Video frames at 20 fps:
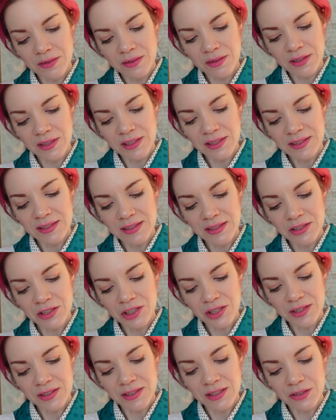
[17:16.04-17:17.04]
These
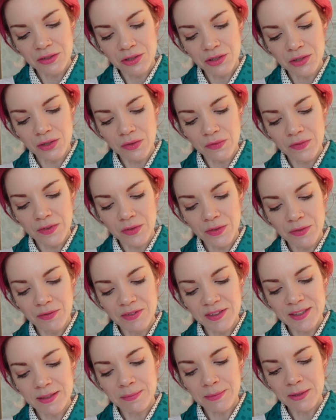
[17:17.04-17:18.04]
stitches are usually not very
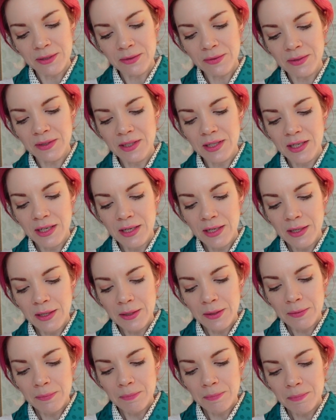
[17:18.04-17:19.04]
visible,
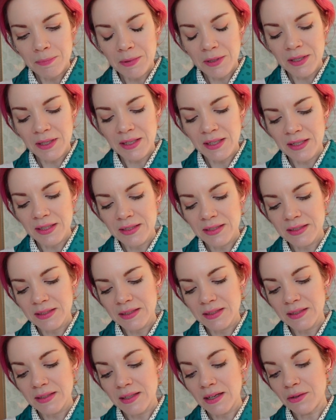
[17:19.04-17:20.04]
but
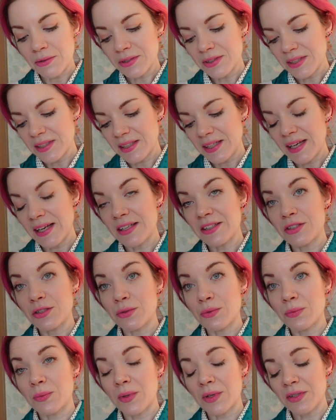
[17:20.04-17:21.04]
also in case
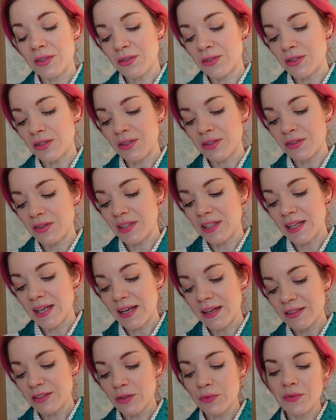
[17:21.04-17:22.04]
you wonder, the
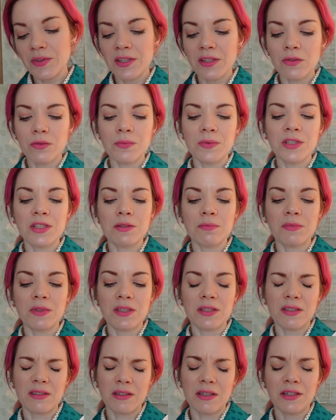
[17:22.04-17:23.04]
ends of the
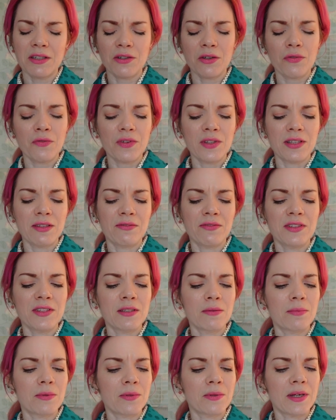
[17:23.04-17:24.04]
obijime are not really
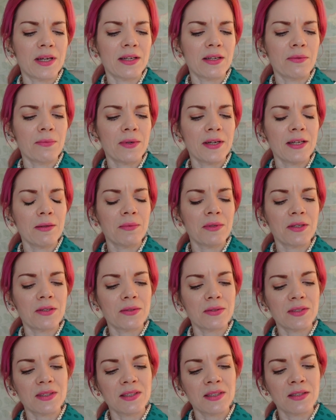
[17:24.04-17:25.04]
visible anyway
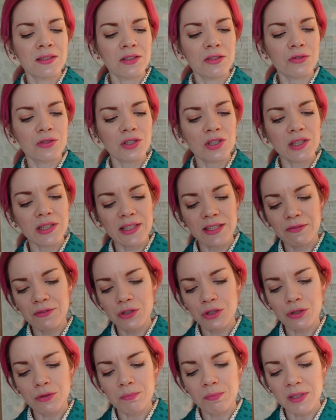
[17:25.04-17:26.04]
because your sleeves
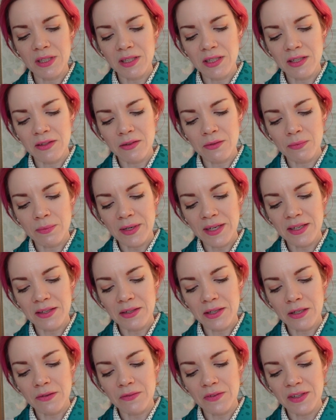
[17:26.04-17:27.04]
should be in the way and
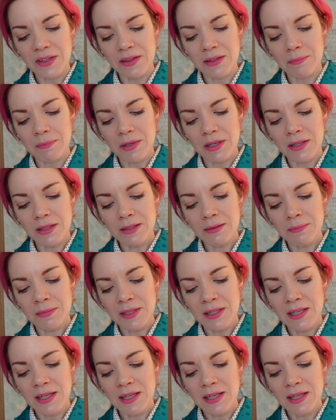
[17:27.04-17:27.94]
covering them up.